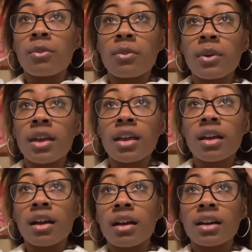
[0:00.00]

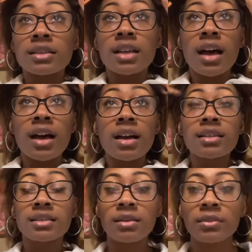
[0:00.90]
because I
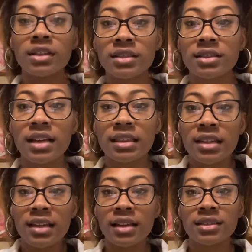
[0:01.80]
simply just got the
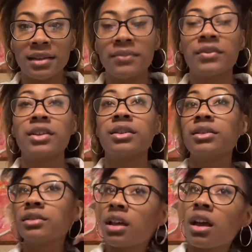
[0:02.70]
dates
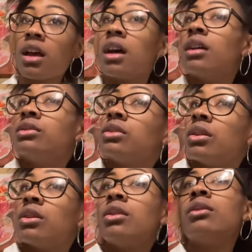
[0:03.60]
confused.
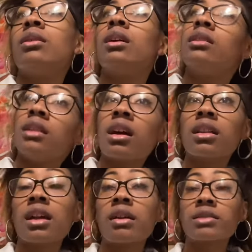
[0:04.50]
So
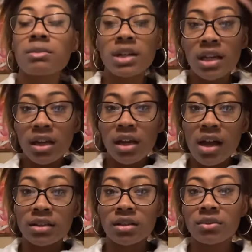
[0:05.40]
luckily I was able to get in
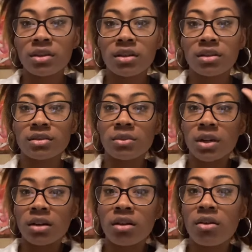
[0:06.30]
contact with her, so we're
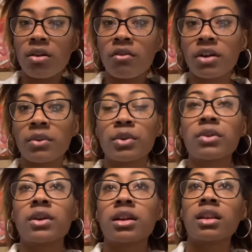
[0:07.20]
gonna go over it real
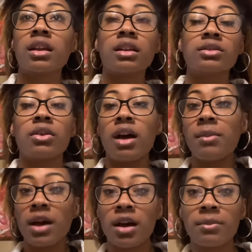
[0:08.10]
quickly. So
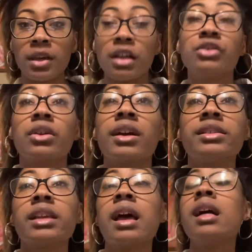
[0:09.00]
I'm up getting
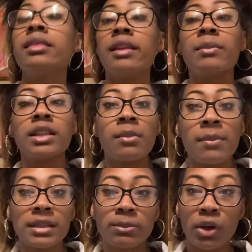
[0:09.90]
dressed, then I'm about to make
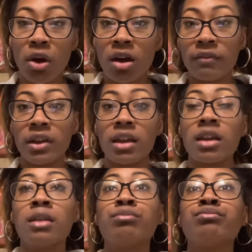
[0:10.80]
me some
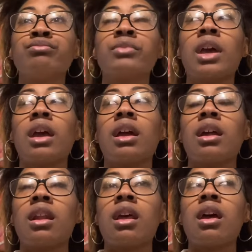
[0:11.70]
coffee,
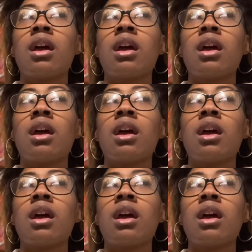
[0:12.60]
and